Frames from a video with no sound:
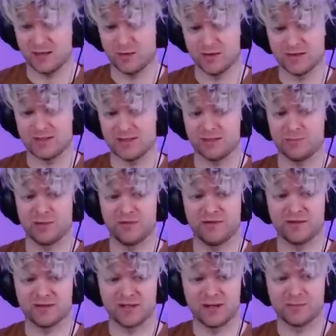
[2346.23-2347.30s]
Well, this is a
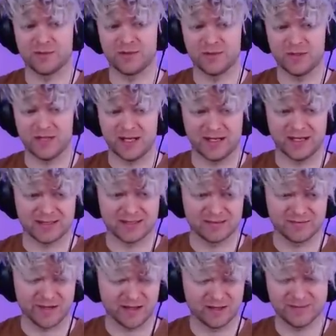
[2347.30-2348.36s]
perfect opportunity. I get
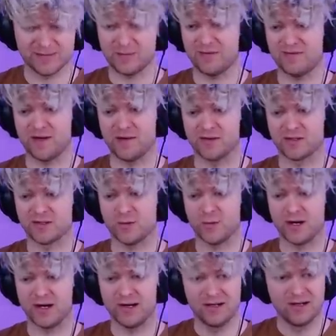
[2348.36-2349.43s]
developed to my favorite
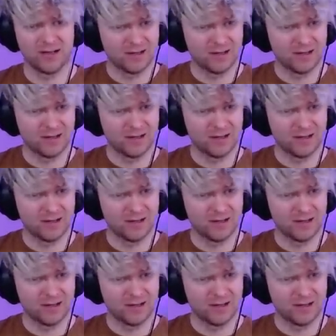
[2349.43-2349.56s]
square,